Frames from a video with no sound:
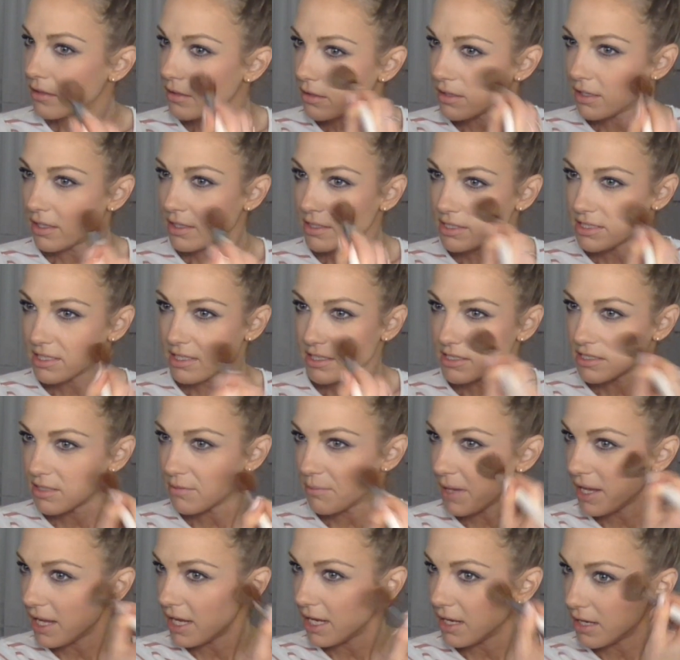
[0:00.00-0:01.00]

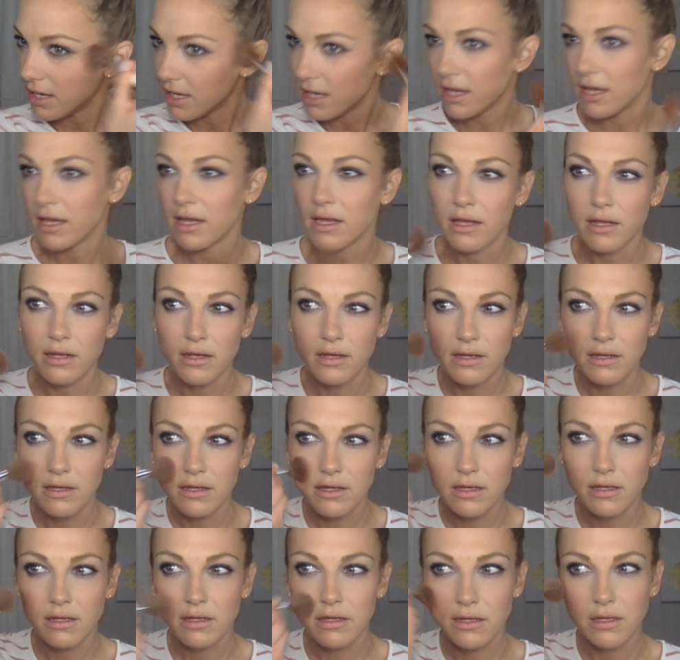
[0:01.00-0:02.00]
anticipating
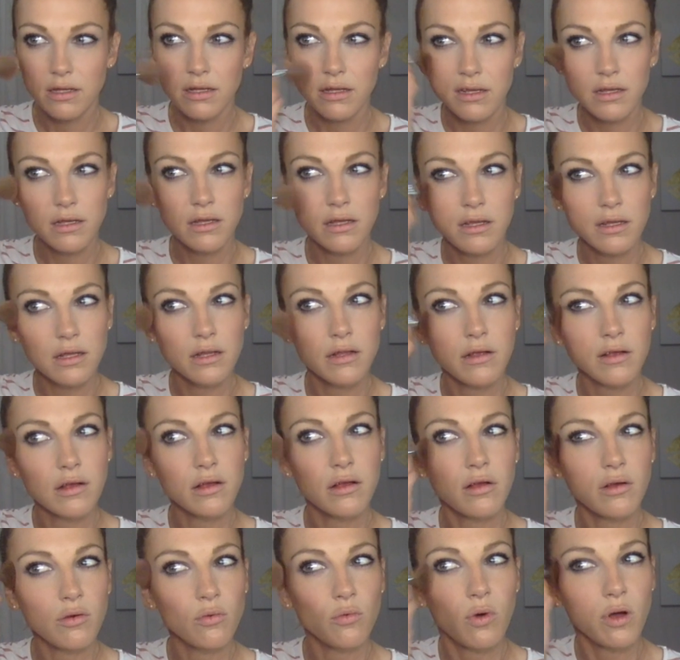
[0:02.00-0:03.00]

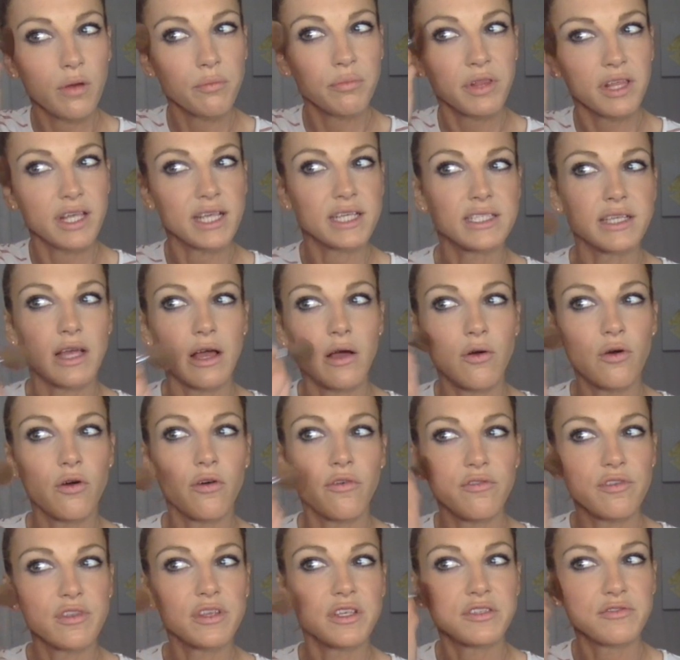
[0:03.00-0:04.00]
what plays out
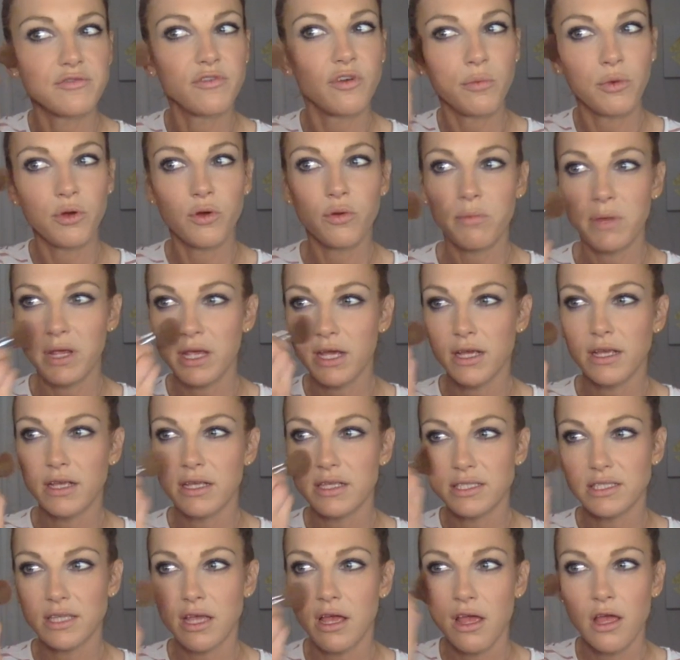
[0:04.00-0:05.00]
over this full moon,
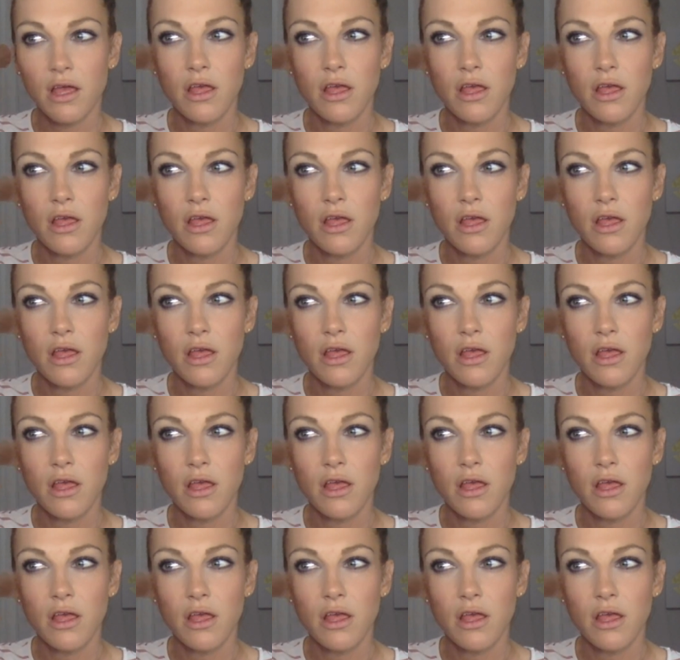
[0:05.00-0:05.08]
because